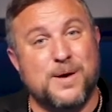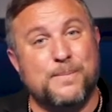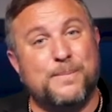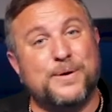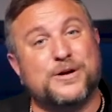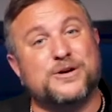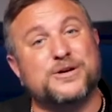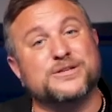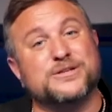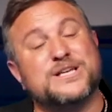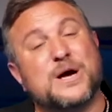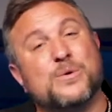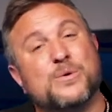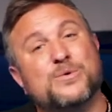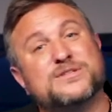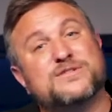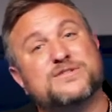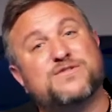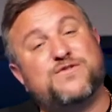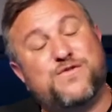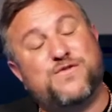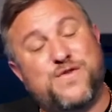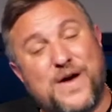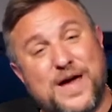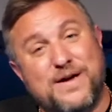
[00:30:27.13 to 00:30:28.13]
because I was
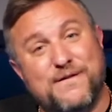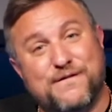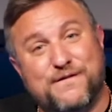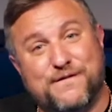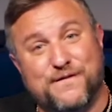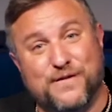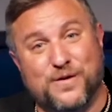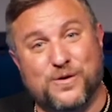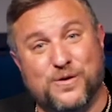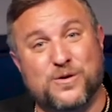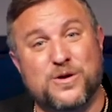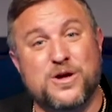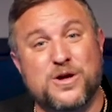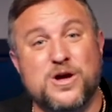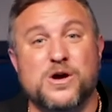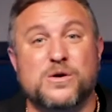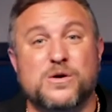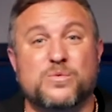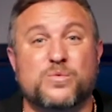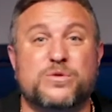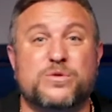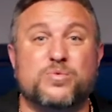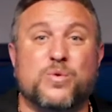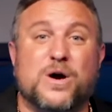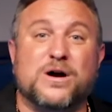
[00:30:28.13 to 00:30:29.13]
faithful
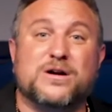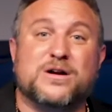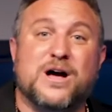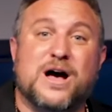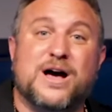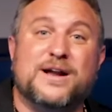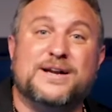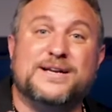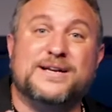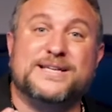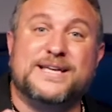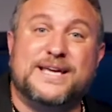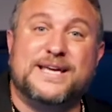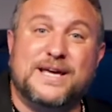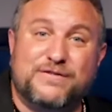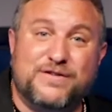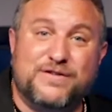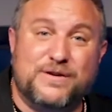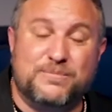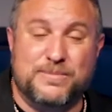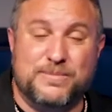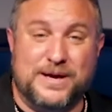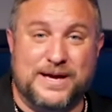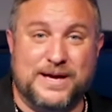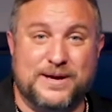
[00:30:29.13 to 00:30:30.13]
with what God had
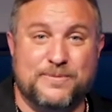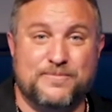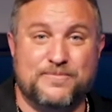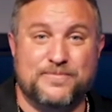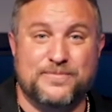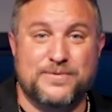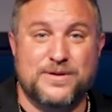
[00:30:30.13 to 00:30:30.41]
given me.